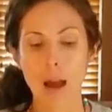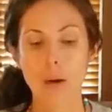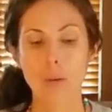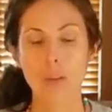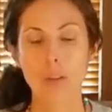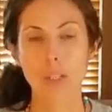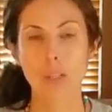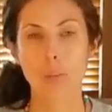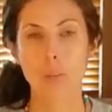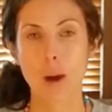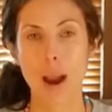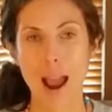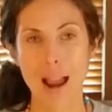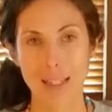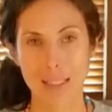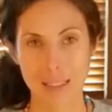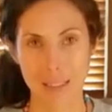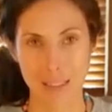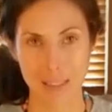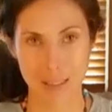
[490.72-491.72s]
this
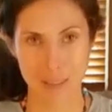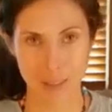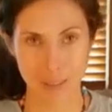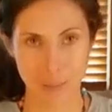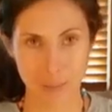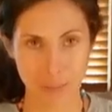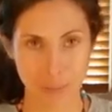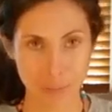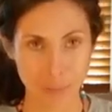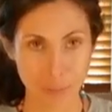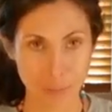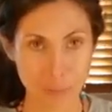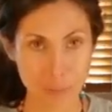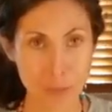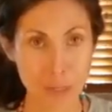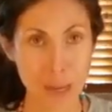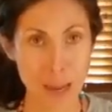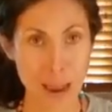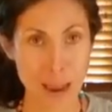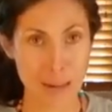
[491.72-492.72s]
practice
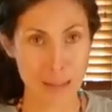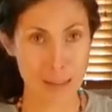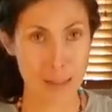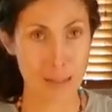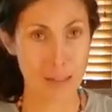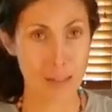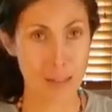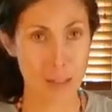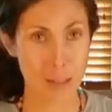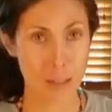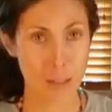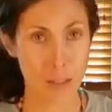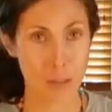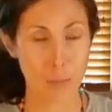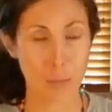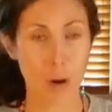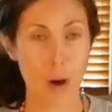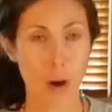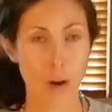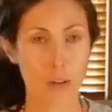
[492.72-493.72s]
accesses
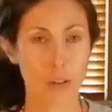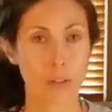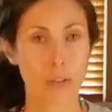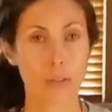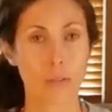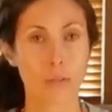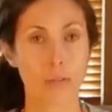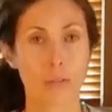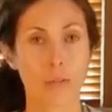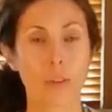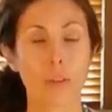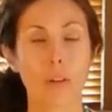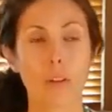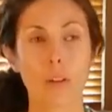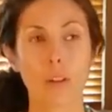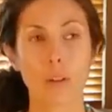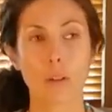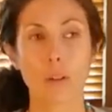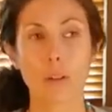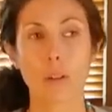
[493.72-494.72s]
part of
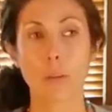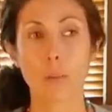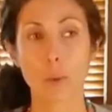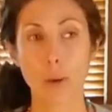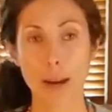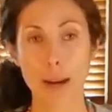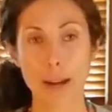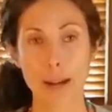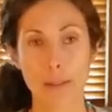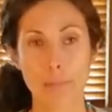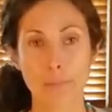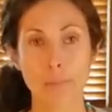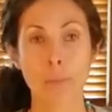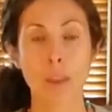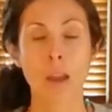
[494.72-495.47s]
the brain